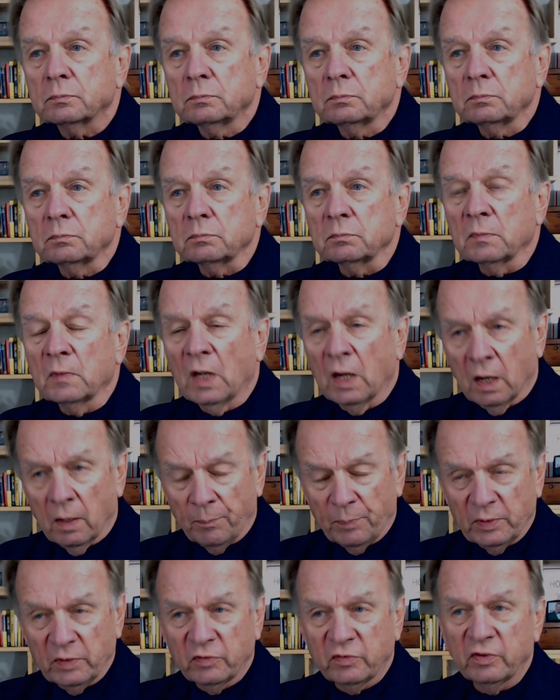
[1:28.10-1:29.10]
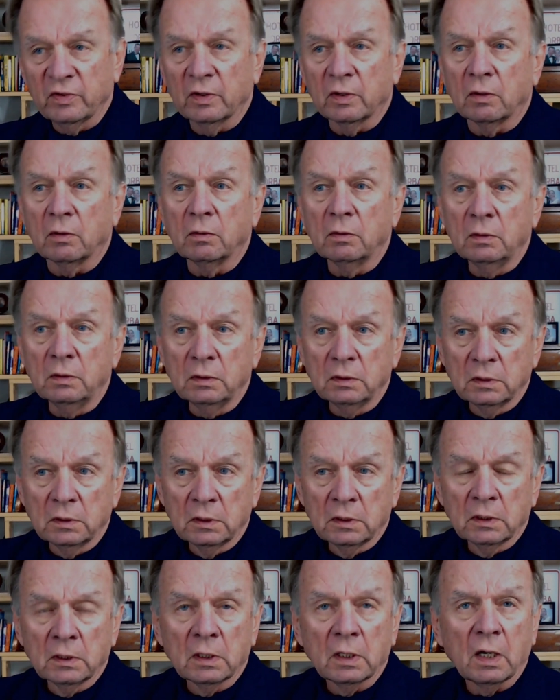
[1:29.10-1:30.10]
Up until
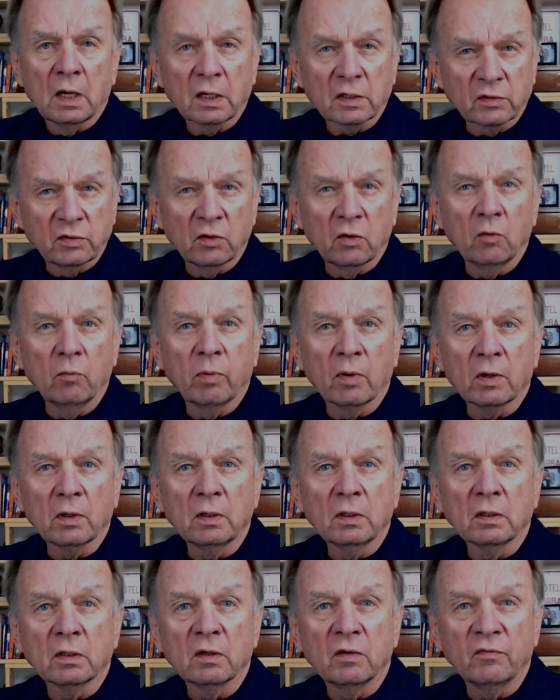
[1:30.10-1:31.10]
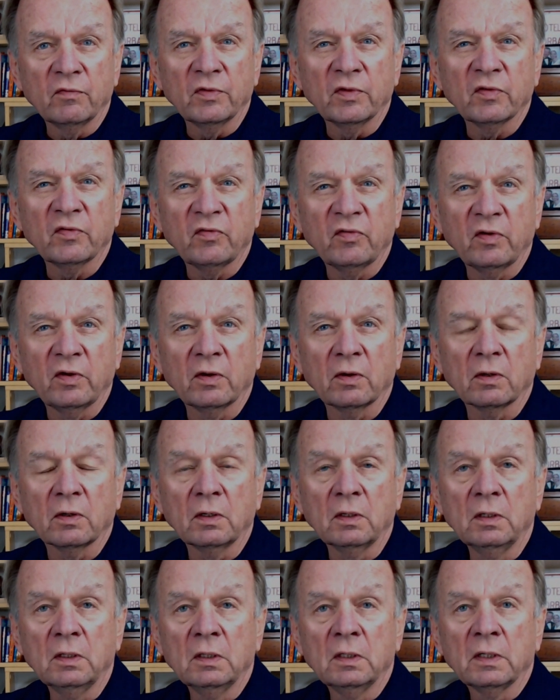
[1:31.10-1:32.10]
October of this year,
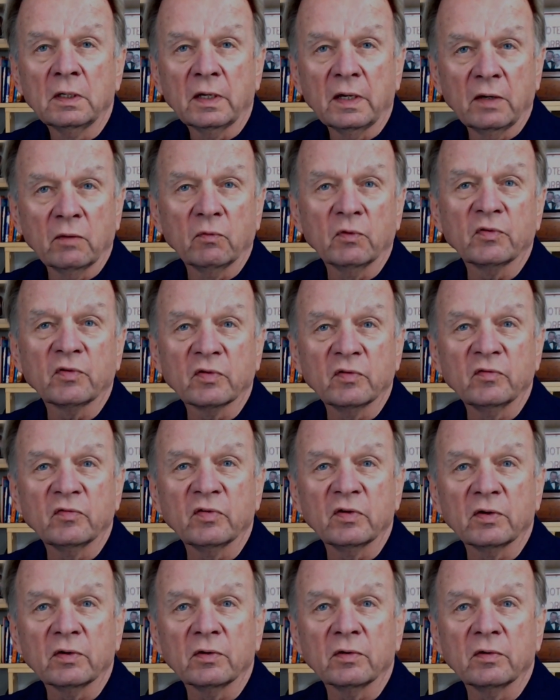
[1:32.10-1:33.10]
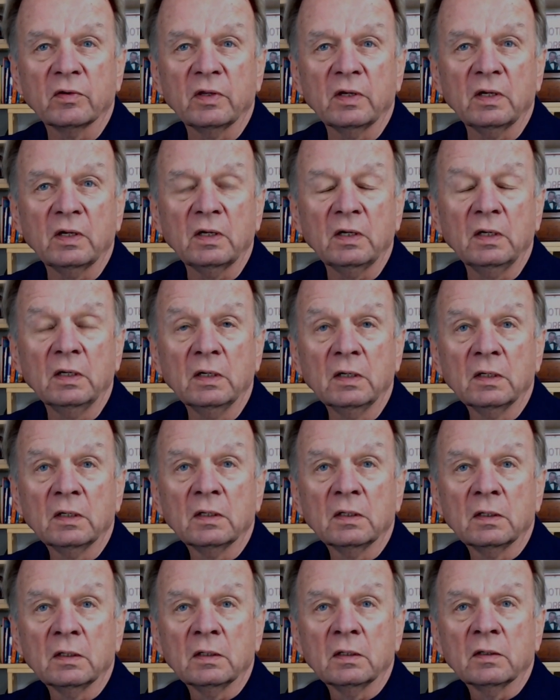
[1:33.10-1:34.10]
it was considered the
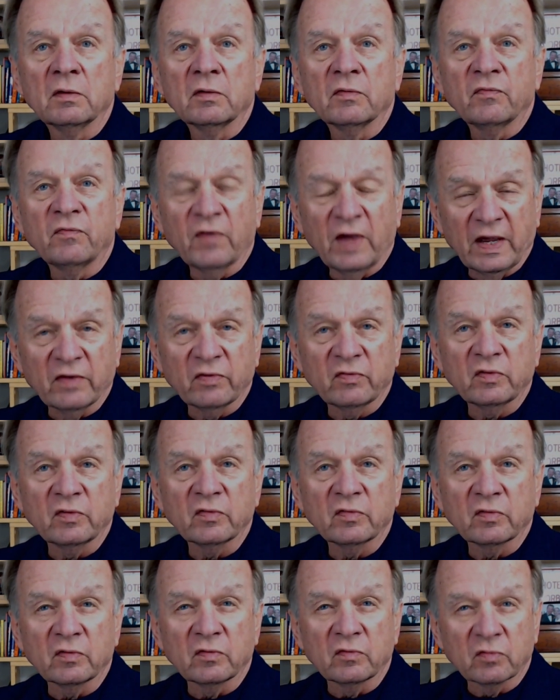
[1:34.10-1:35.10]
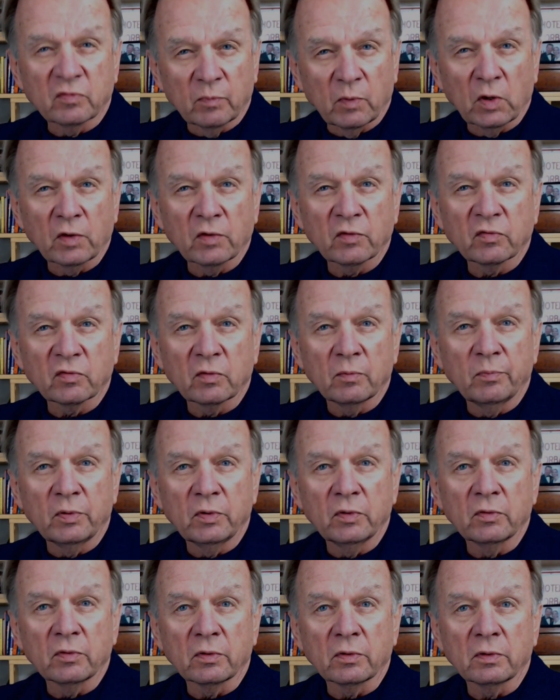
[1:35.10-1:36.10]
fastest and smartest
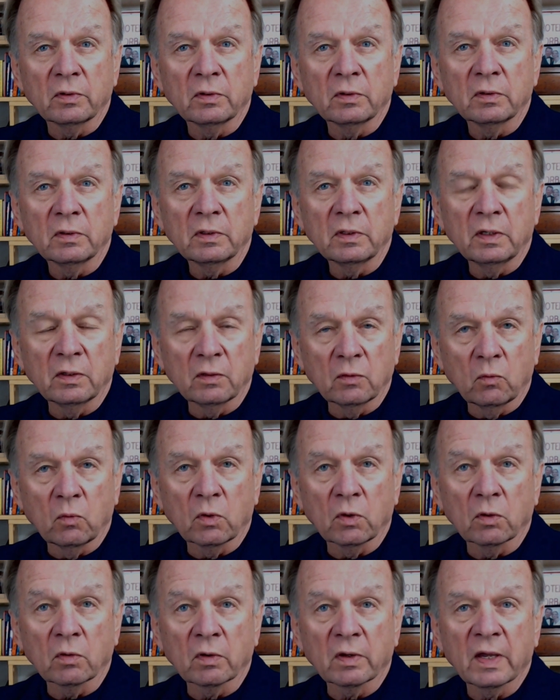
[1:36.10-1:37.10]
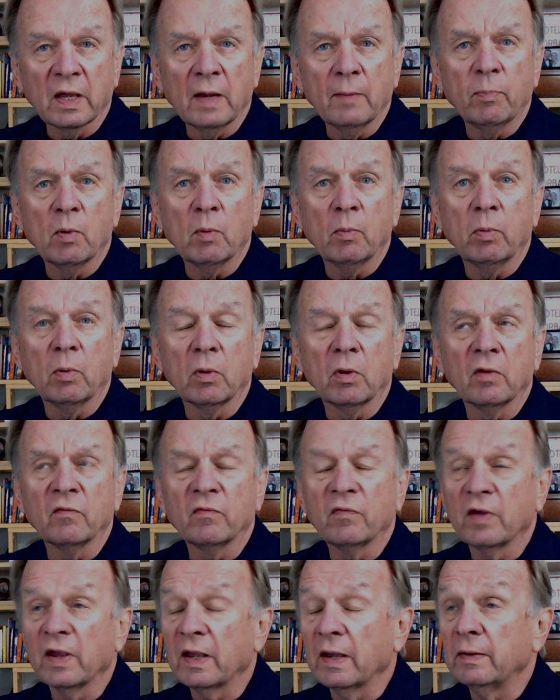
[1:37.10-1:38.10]
computer in the world, capable of
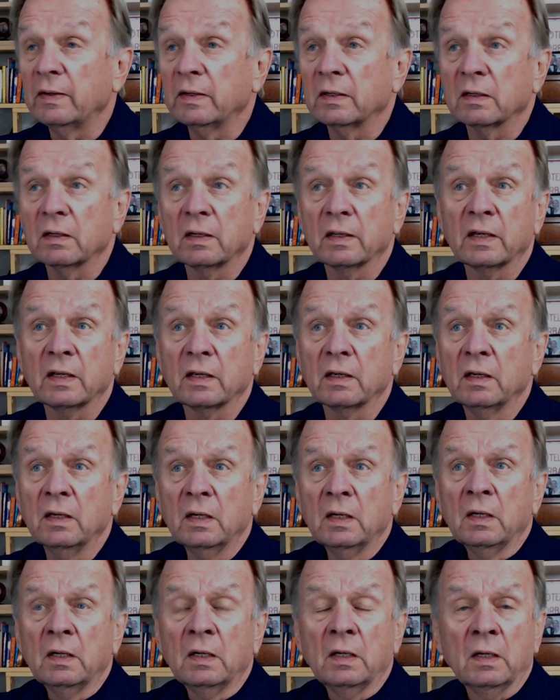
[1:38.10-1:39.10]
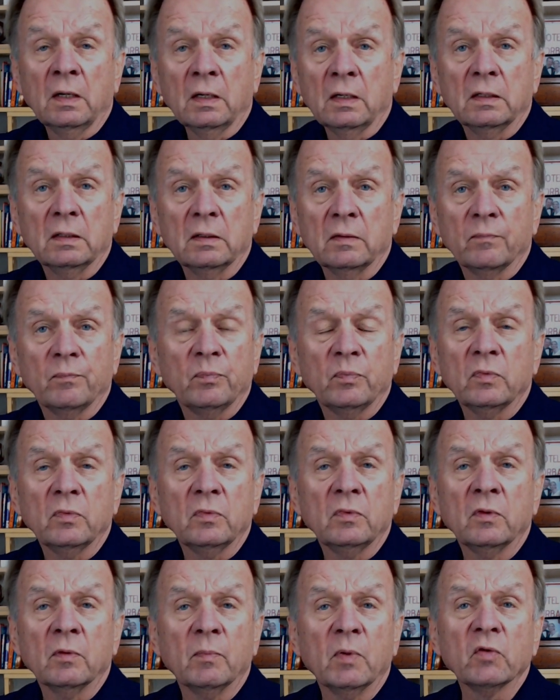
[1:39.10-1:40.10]
handling the
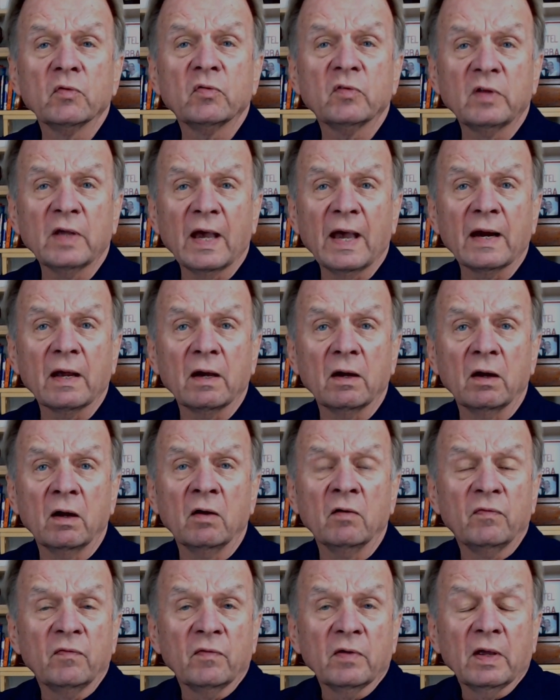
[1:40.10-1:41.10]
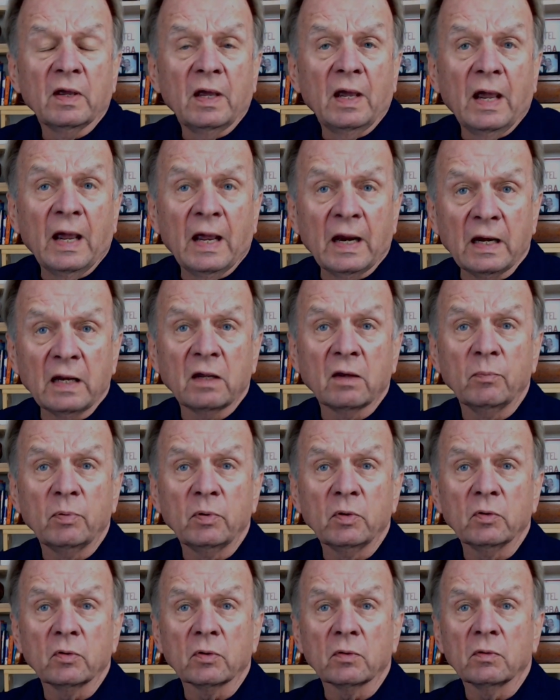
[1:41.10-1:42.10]
most data of any
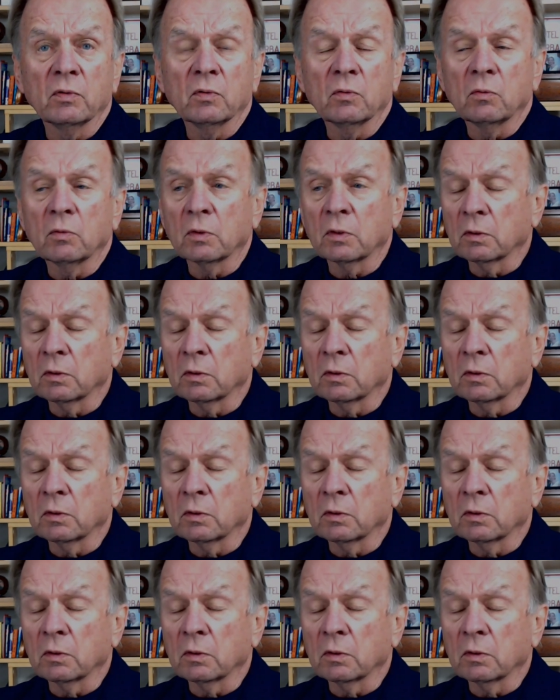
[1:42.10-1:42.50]
computer in the world.